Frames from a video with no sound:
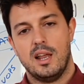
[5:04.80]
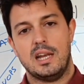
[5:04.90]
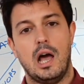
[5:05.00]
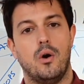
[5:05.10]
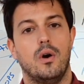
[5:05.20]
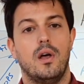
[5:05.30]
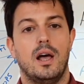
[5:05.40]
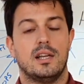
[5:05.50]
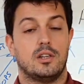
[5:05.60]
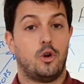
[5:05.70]

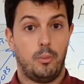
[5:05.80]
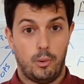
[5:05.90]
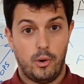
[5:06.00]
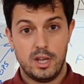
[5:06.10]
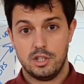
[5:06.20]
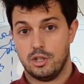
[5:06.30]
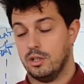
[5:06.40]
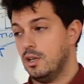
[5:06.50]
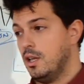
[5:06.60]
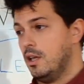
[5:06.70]
Now, as a
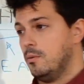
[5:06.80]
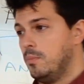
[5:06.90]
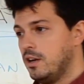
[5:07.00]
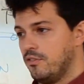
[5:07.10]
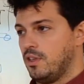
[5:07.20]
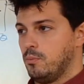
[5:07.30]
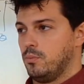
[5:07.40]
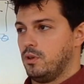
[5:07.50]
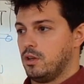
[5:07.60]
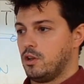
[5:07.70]
corporation, many of them
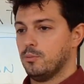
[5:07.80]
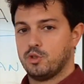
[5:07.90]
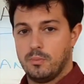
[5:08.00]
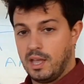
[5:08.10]
uh, come to me